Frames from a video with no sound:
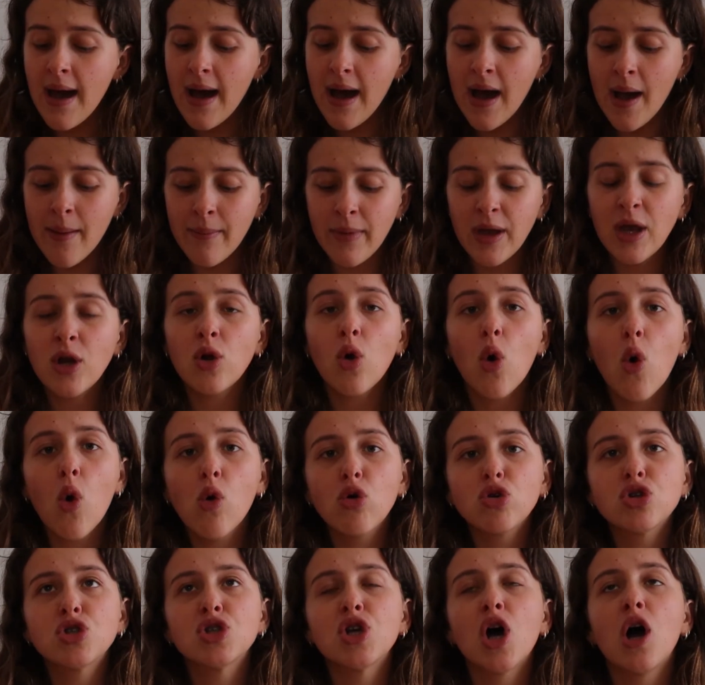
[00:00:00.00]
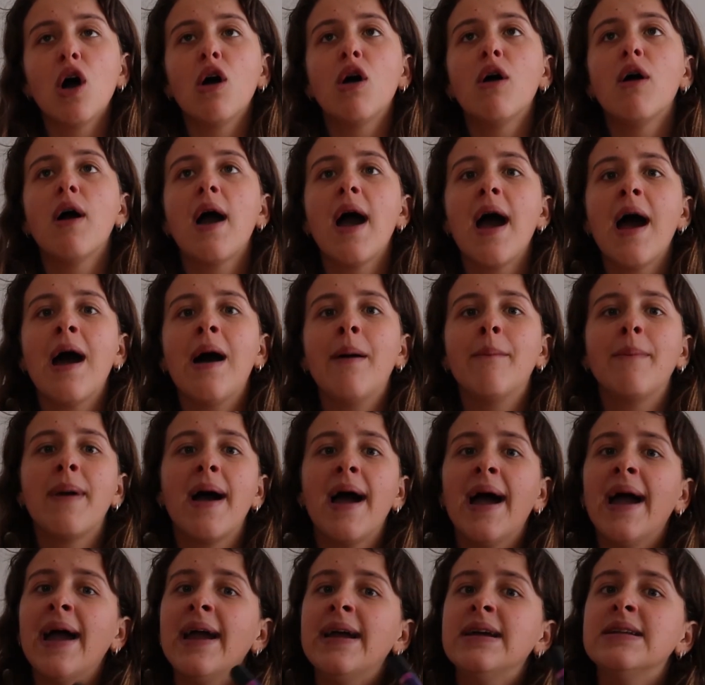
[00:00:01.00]
It also
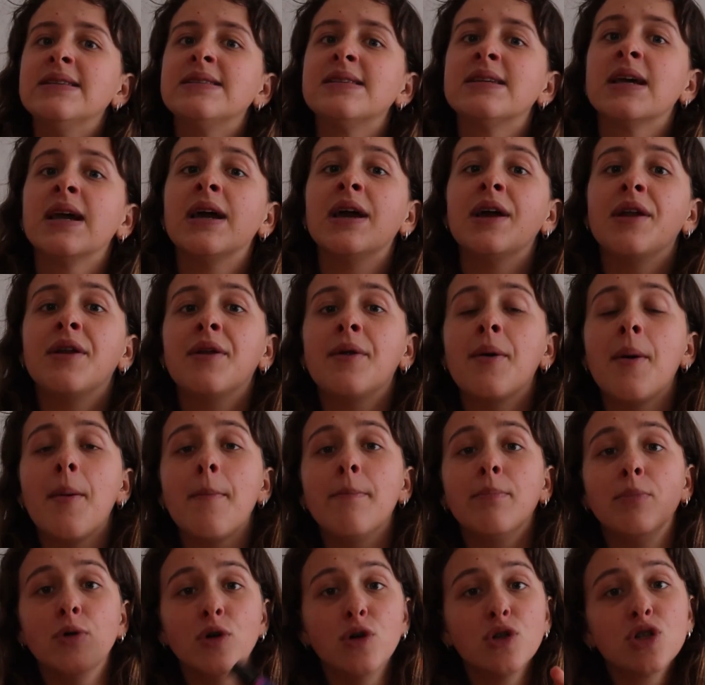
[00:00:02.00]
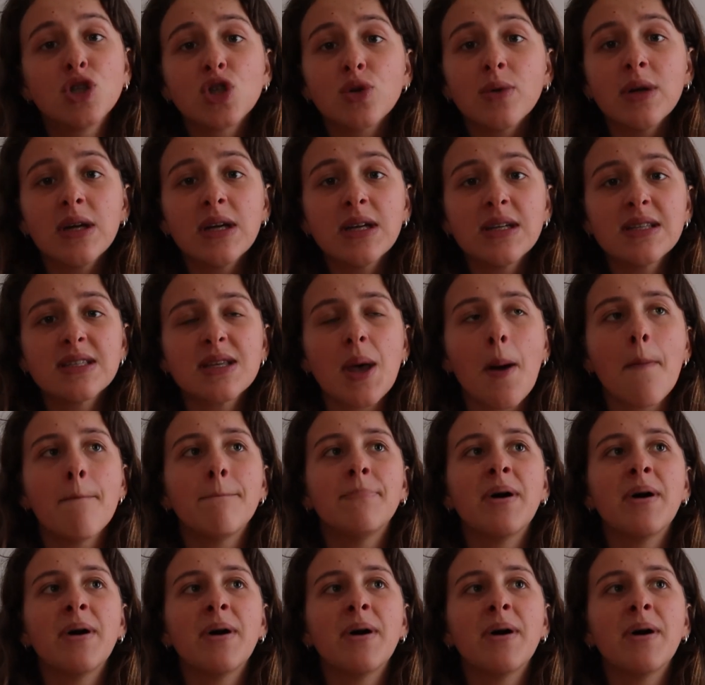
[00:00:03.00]
aids in mood swings,